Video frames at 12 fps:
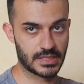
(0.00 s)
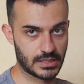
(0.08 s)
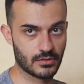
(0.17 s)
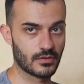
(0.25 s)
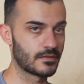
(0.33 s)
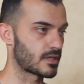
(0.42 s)

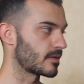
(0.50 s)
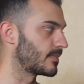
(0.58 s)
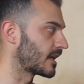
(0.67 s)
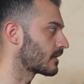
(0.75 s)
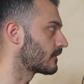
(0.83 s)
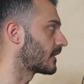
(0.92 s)
here in the
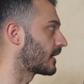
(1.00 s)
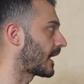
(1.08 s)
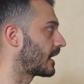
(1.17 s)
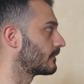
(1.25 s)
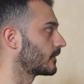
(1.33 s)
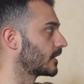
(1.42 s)
cabana that
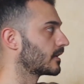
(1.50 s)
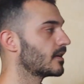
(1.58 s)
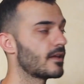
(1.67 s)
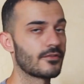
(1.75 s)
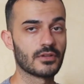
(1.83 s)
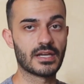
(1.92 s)
have like,
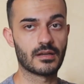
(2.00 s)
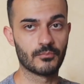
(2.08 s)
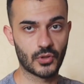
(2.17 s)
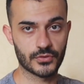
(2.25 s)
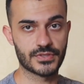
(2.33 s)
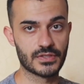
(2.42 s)
they're like
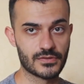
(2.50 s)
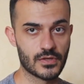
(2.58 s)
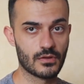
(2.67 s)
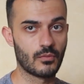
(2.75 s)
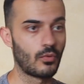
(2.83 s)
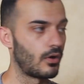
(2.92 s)
bolted
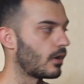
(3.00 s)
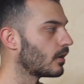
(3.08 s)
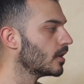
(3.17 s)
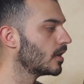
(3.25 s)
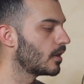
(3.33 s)
to the wall